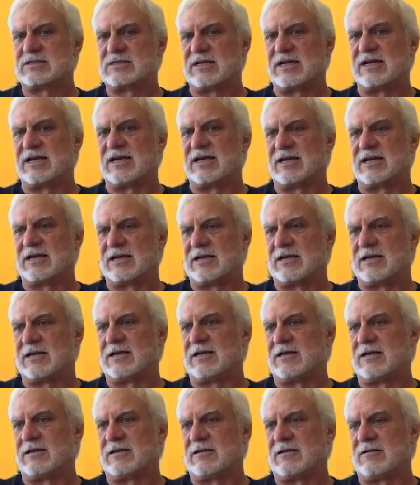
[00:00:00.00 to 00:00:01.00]

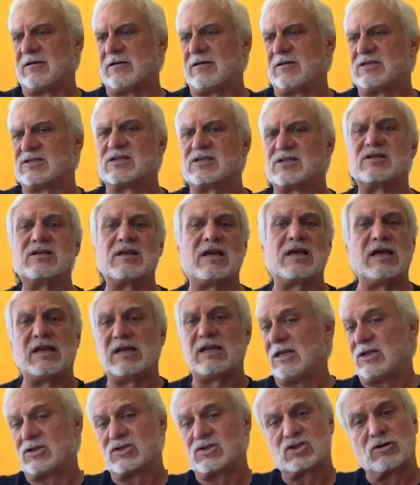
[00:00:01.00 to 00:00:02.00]
And
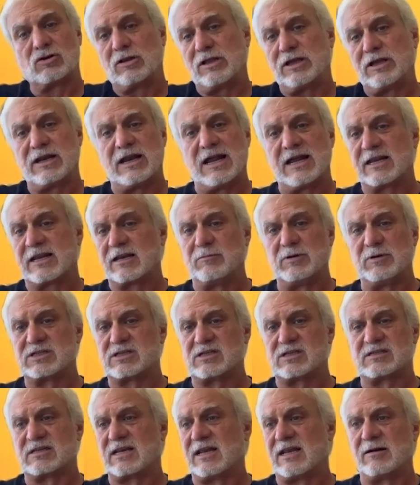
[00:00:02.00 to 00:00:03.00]
it's certainly not going to be a
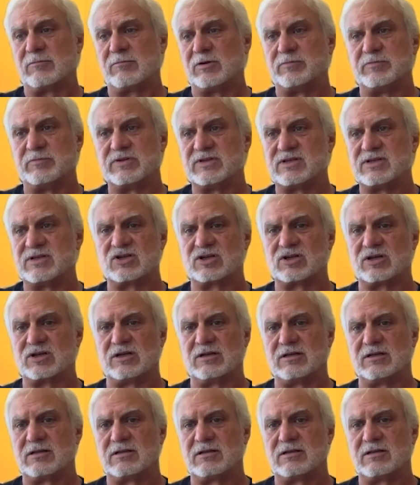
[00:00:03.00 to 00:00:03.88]
sustainable position